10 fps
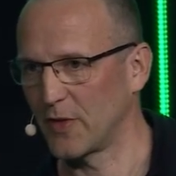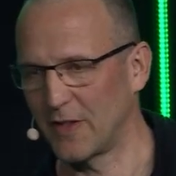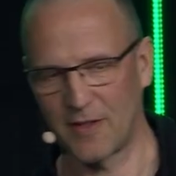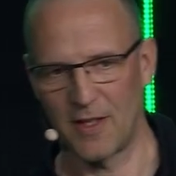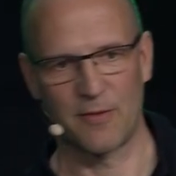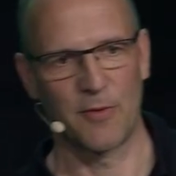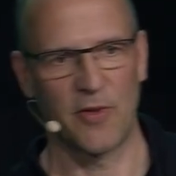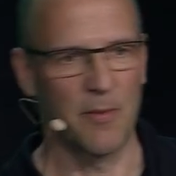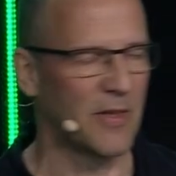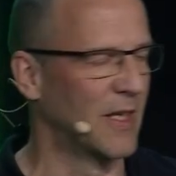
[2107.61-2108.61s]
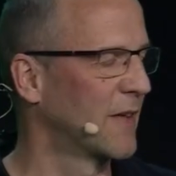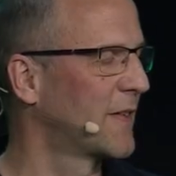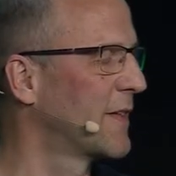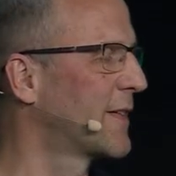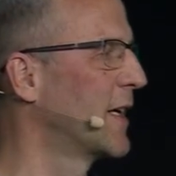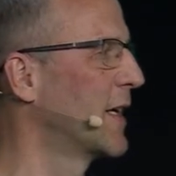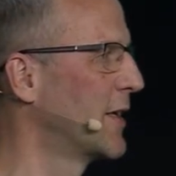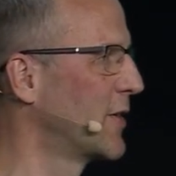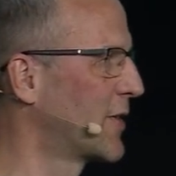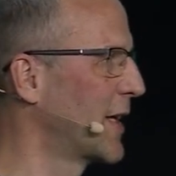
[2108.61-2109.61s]
it starts with something existing,
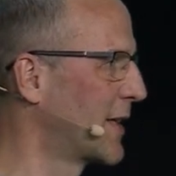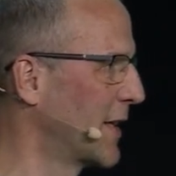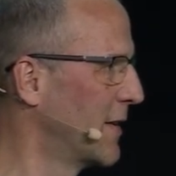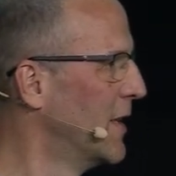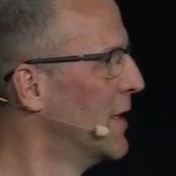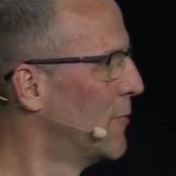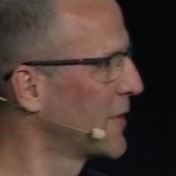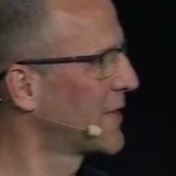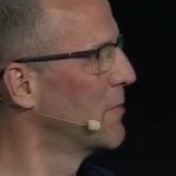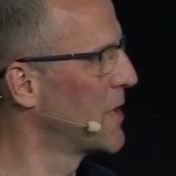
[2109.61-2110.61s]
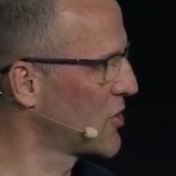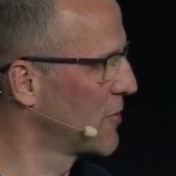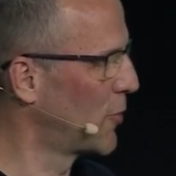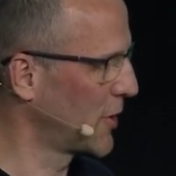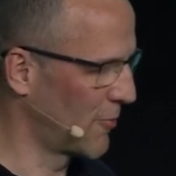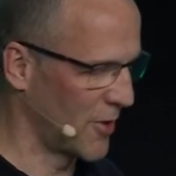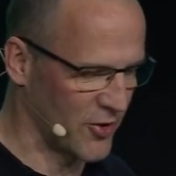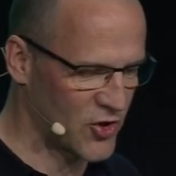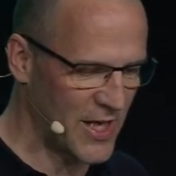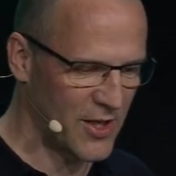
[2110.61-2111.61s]
and you take then what's the mission, what do you want to
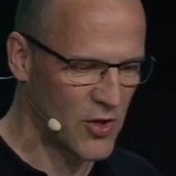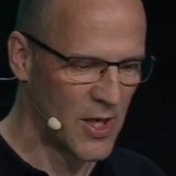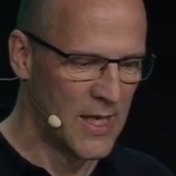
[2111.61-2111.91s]
change.